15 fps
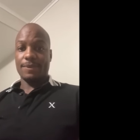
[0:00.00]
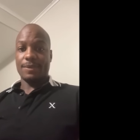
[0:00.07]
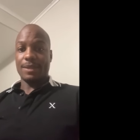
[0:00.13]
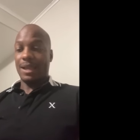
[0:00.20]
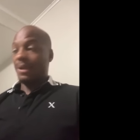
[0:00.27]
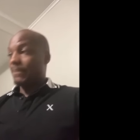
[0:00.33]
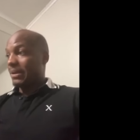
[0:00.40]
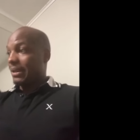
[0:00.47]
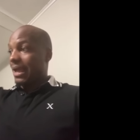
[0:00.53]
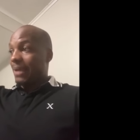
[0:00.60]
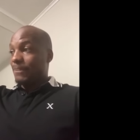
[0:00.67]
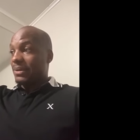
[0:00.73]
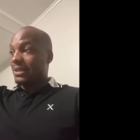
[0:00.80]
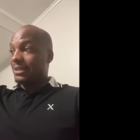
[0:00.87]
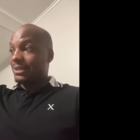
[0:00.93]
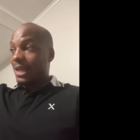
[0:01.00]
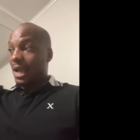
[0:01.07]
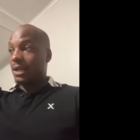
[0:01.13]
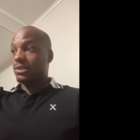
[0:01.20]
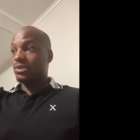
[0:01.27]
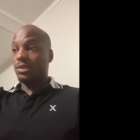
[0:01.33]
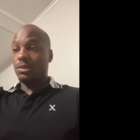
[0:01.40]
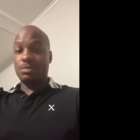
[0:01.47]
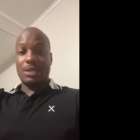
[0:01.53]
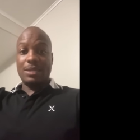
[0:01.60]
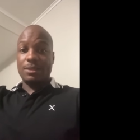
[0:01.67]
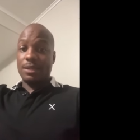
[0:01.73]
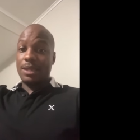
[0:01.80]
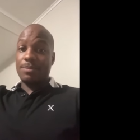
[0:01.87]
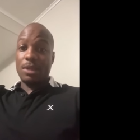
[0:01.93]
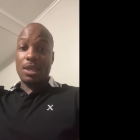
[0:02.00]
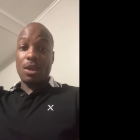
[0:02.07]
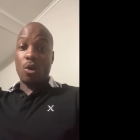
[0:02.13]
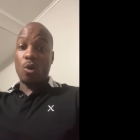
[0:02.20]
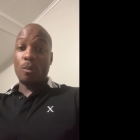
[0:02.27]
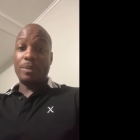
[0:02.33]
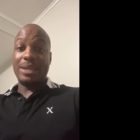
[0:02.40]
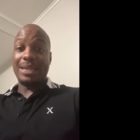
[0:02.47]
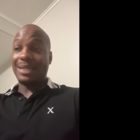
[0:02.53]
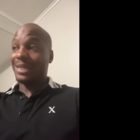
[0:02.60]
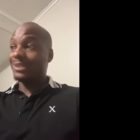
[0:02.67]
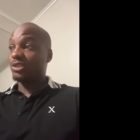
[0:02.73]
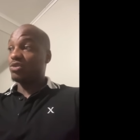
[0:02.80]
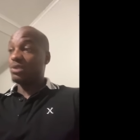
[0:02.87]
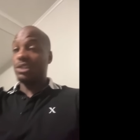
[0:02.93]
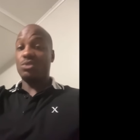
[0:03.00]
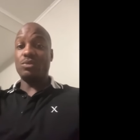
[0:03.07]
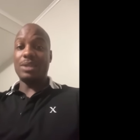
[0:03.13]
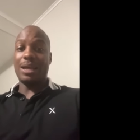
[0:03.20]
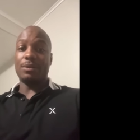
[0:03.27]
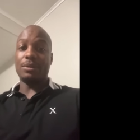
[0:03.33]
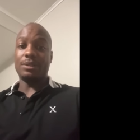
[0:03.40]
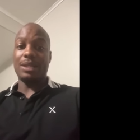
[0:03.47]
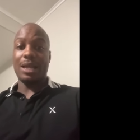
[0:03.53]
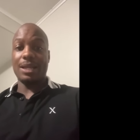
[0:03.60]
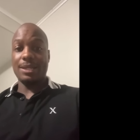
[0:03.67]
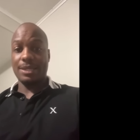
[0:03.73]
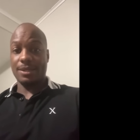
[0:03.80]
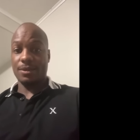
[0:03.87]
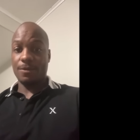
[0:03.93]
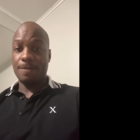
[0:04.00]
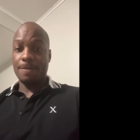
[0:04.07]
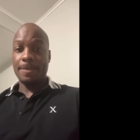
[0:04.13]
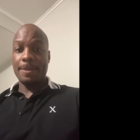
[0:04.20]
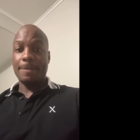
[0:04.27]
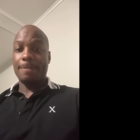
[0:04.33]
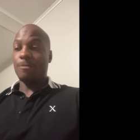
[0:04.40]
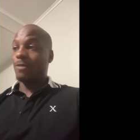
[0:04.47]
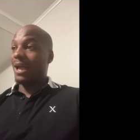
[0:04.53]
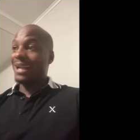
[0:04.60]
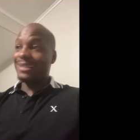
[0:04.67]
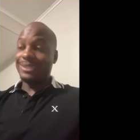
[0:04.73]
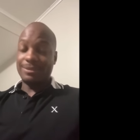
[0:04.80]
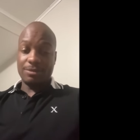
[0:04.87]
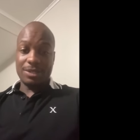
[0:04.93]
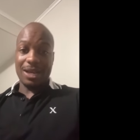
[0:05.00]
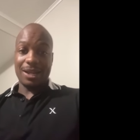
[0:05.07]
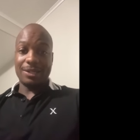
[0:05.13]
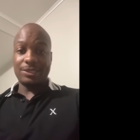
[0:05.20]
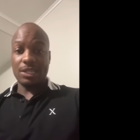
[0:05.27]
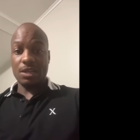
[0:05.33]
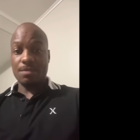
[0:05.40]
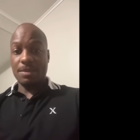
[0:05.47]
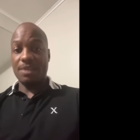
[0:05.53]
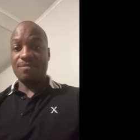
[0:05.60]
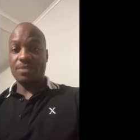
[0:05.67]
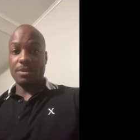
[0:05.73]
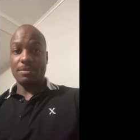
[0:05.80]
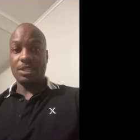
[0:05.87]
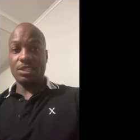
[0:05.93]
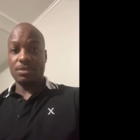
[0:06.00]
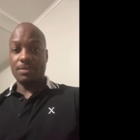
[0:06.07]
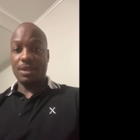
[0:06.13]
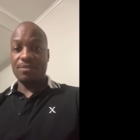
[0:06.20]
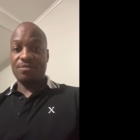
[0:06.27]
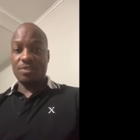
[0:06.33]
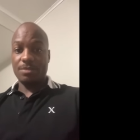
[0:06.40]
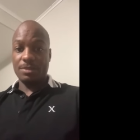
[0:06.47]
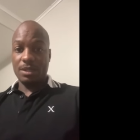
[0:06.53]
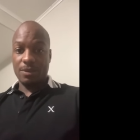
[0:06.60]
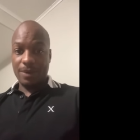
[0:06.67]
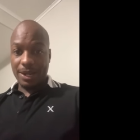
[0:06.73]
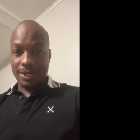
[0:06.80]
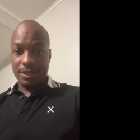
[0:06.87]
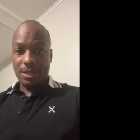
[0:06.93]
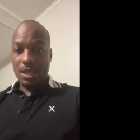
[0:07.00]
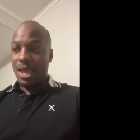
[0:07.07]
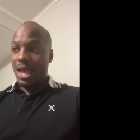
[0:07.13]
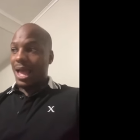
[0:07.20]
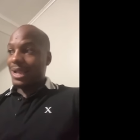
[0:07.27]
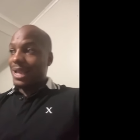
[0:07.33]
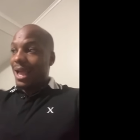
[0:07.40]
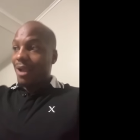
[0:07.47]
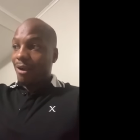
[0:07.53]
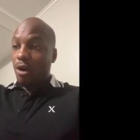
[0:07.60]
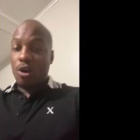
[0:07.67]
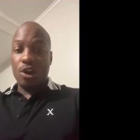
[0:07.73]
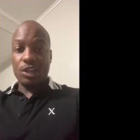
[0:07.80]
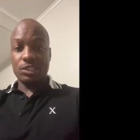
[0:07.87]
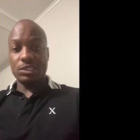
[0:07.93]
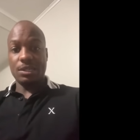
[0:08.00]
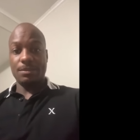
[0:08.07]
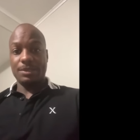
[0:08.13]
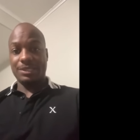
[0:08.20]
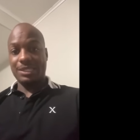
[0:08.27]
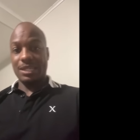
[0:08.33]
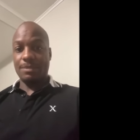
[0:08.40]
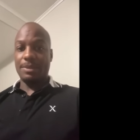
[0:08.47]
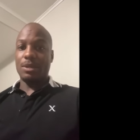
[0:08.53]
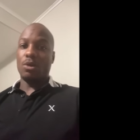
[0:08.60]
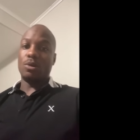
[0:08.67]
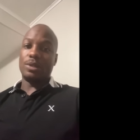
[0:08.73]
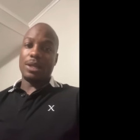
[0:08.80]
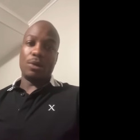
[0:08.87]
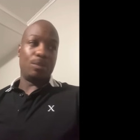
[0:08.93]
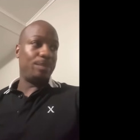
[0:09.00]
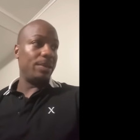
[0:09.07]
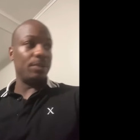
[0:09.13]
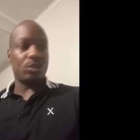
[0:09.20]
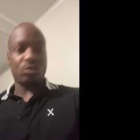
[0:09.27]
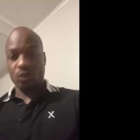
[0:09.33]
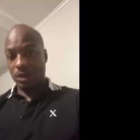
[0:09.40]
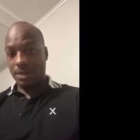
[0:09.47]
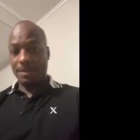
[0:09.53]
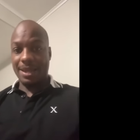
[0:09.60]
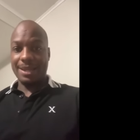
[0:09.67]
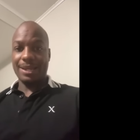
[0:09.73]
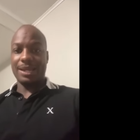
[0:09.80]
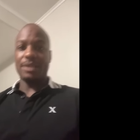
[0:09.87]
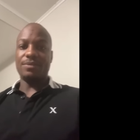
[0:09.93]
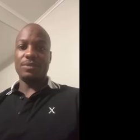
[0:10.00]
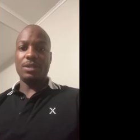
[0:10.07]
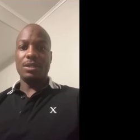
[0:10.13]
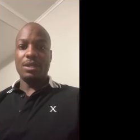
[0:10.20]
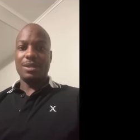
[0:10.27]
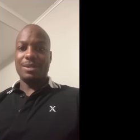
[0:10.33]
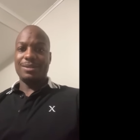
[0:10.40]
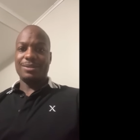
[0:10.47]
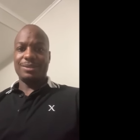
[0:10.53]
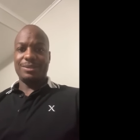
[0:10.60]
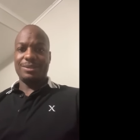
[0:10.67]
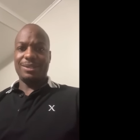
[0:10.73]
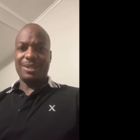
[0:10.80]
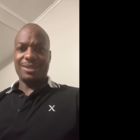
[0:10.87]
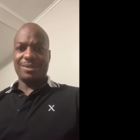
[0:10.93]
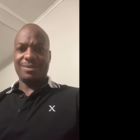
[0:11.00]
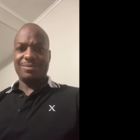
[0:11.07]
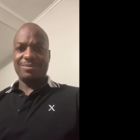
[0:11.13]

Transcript: I've been I've been locked up. They they they hold me in 23 hour lockdown. I couldn't even call and check on my family, make sure my family all right. I got guards coming telling me, oh, oh people threatening my life. Yeah.